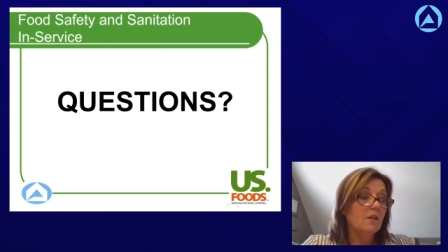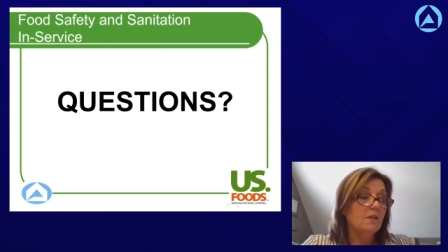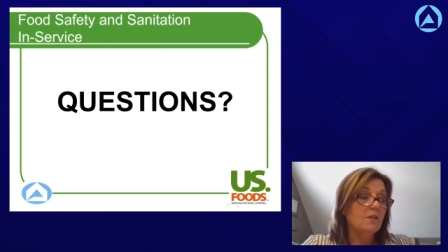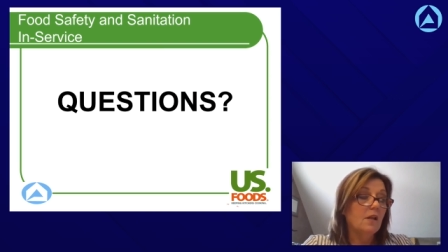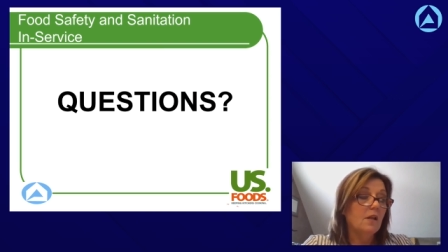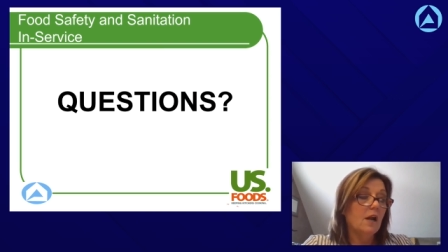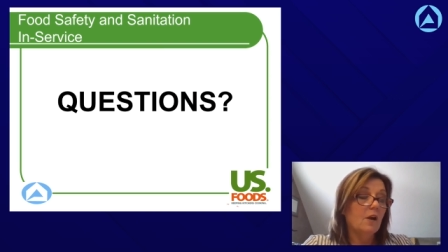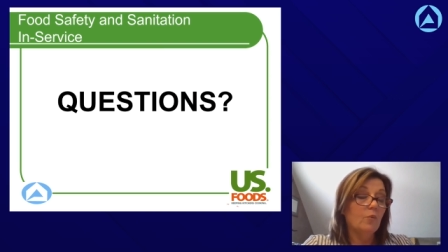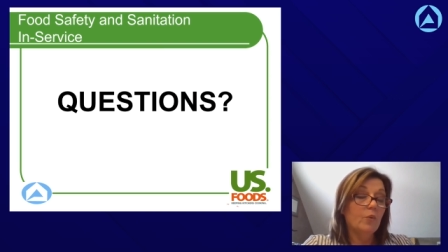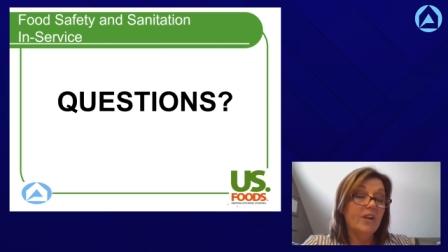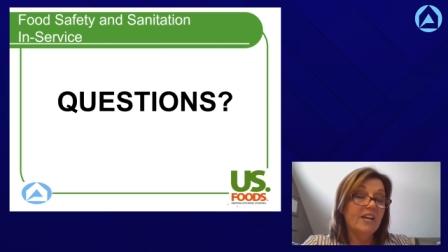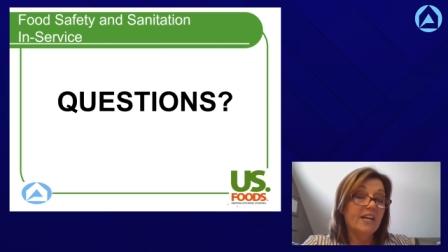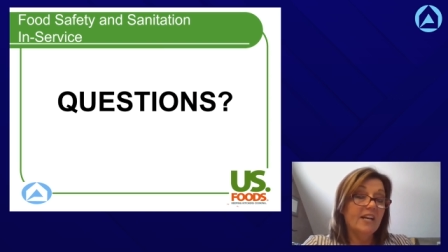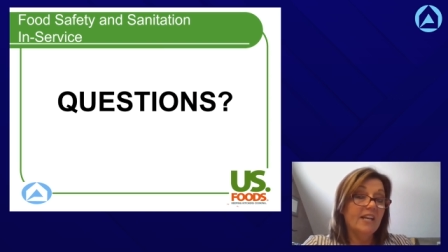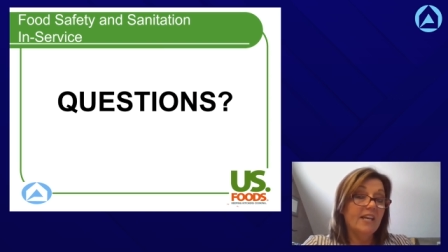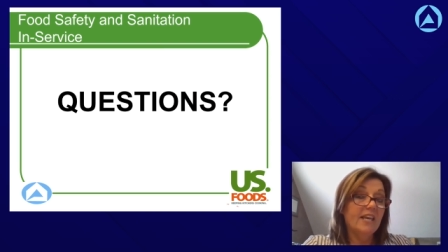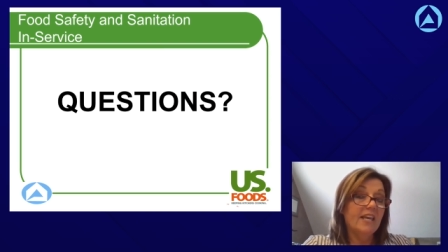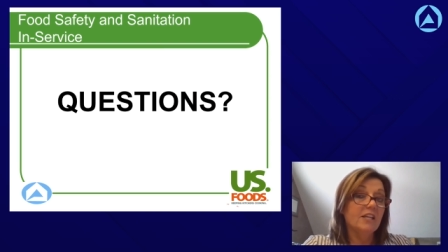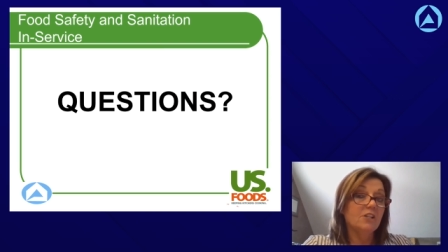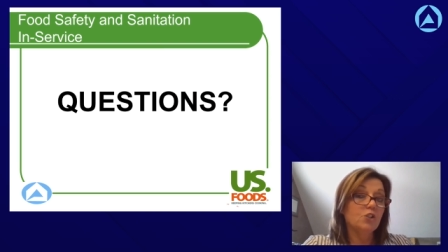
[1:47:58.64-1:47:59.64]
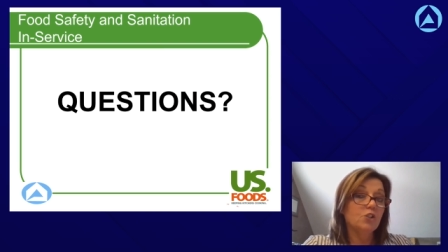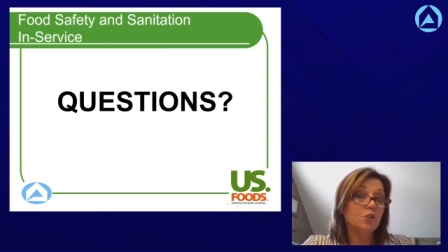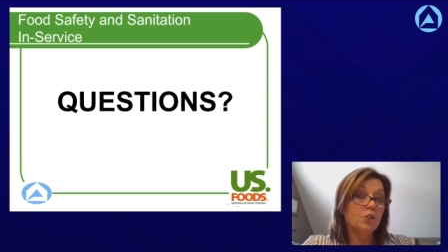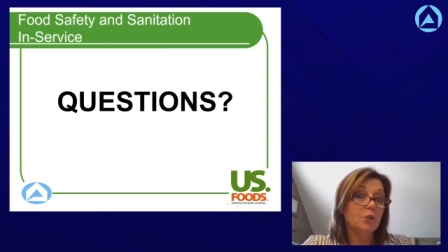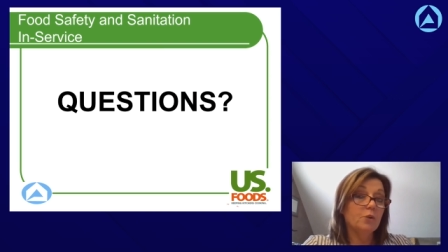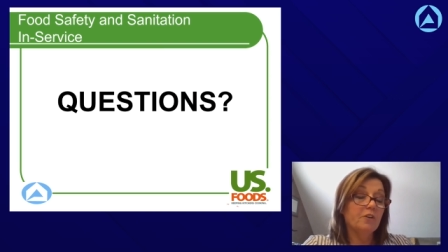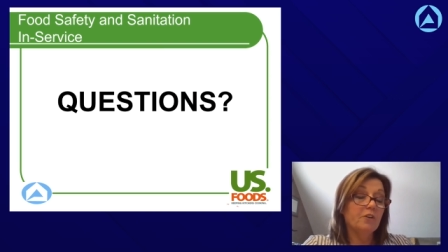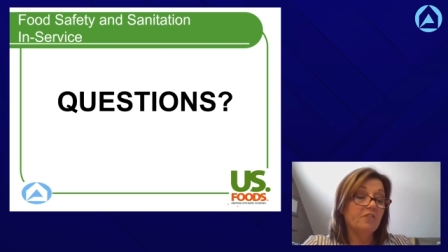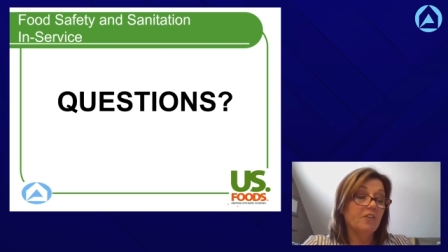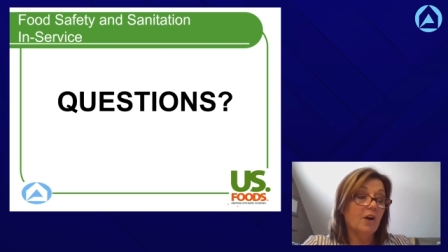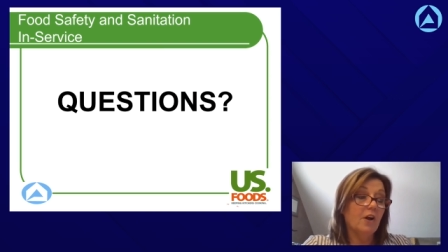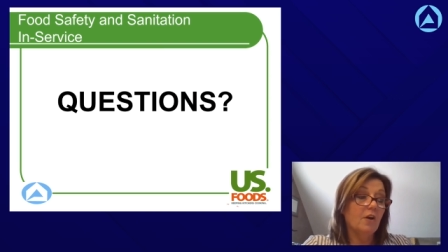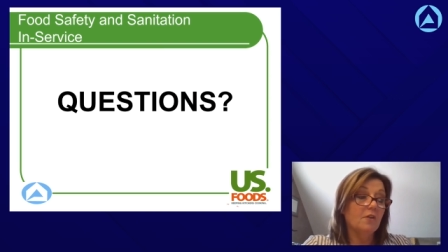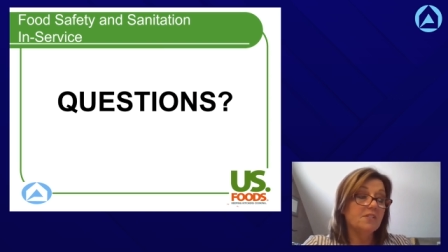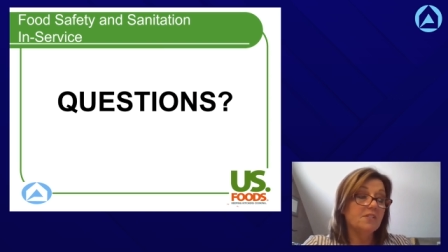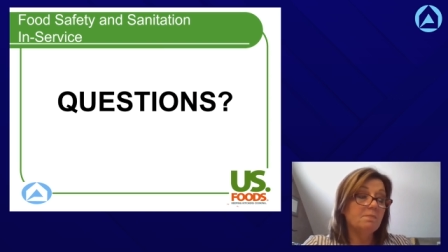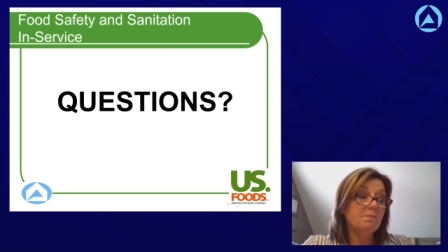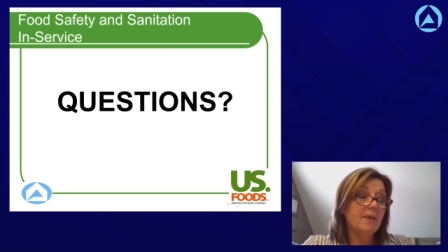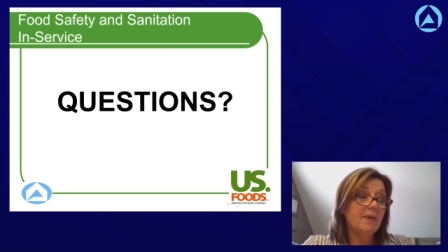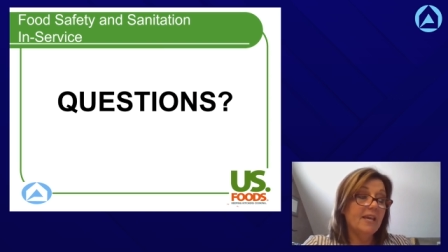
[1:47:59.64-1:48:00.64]
I'll read it again, true or
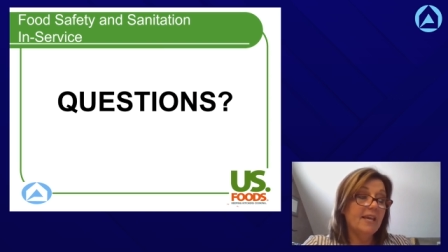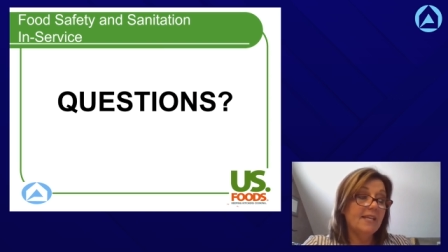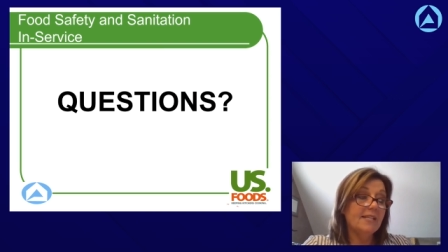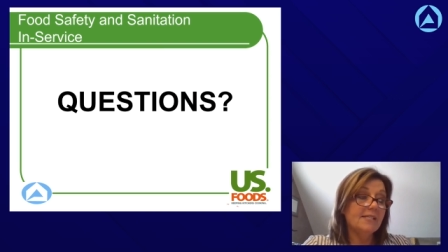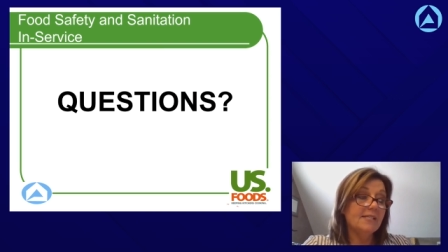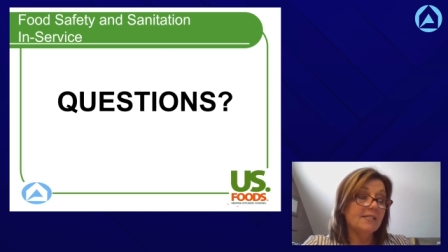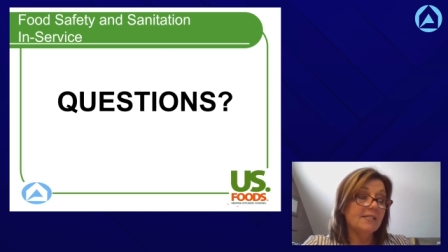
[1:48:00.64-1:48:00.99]
false. Meat